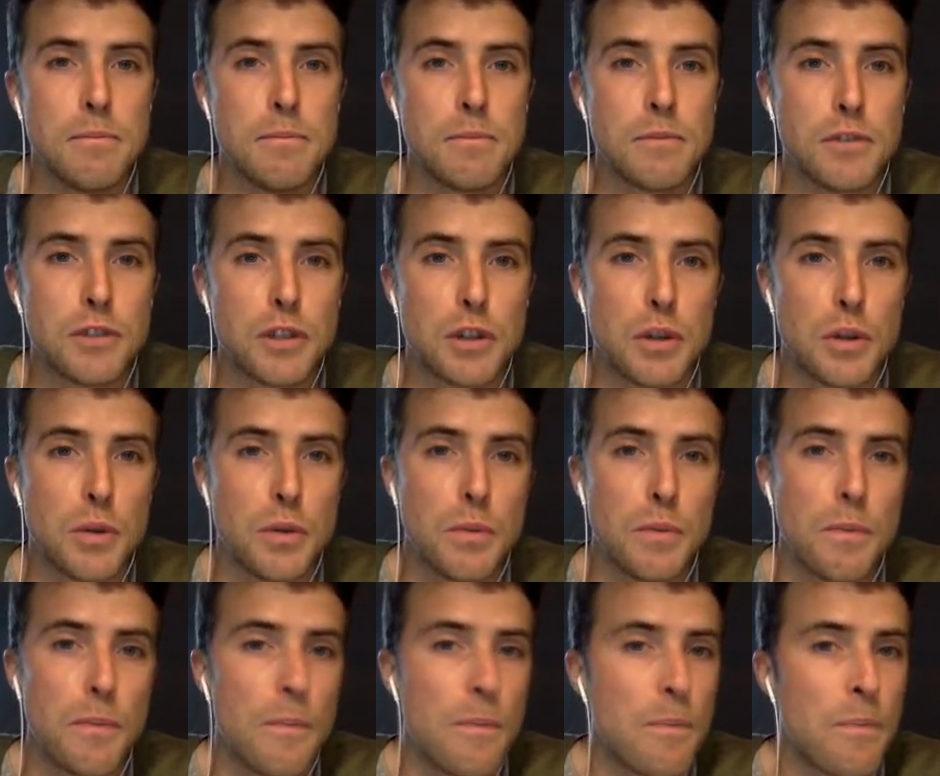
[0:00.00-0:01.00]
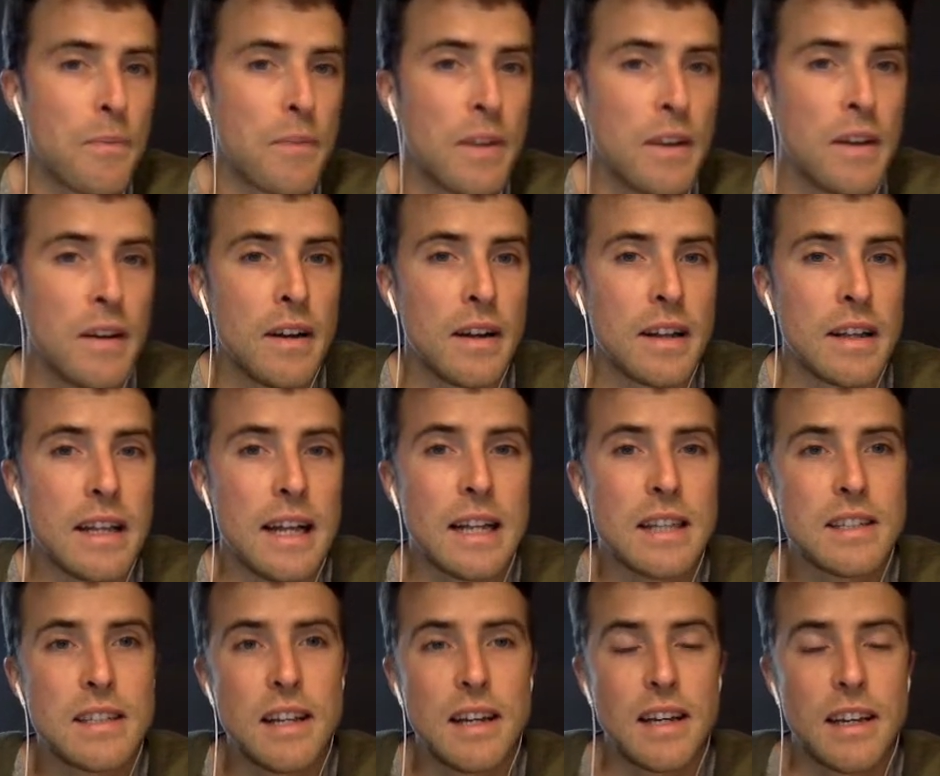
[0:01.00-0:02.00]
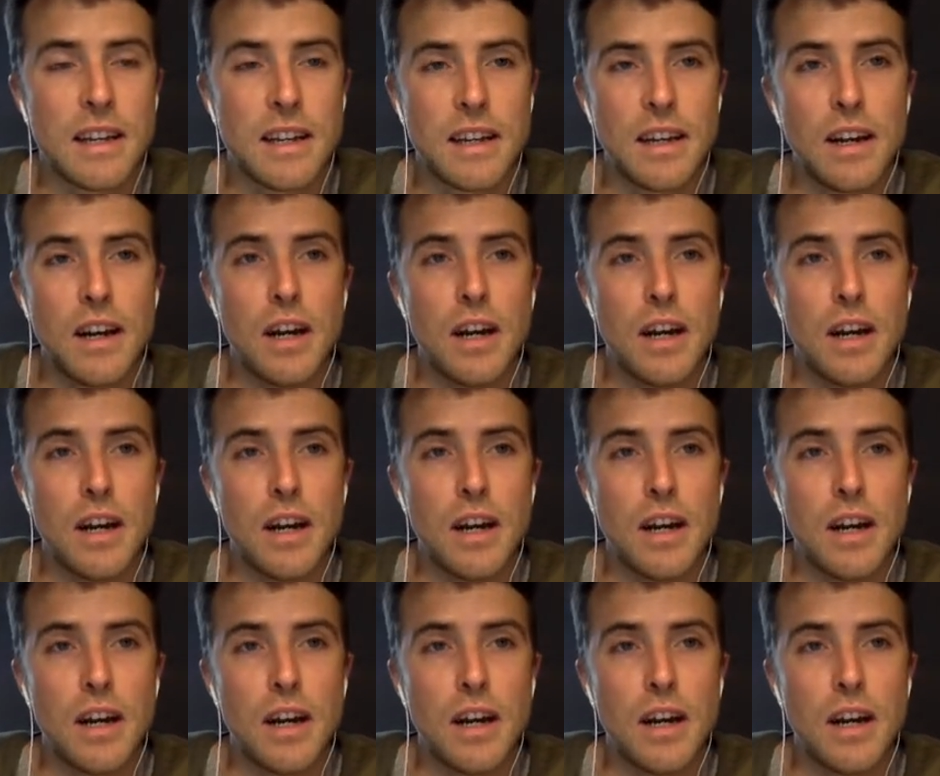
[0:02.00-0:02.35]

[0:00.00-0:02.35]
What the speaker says: So that's like